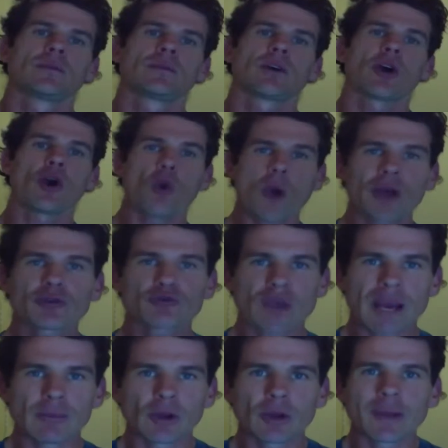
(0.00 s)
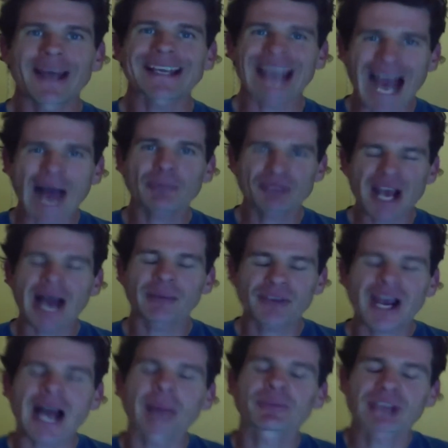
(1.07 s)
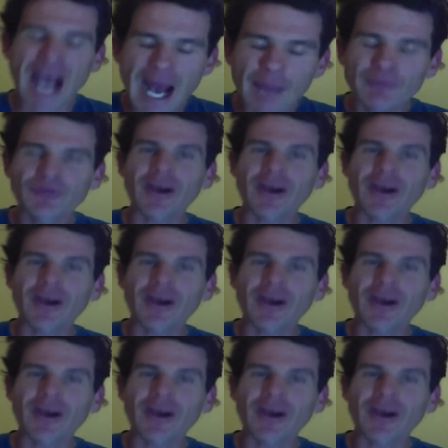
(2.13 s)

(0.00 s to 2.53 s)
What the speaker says: I always ramble on about carbs, carbs, carbs, carbs,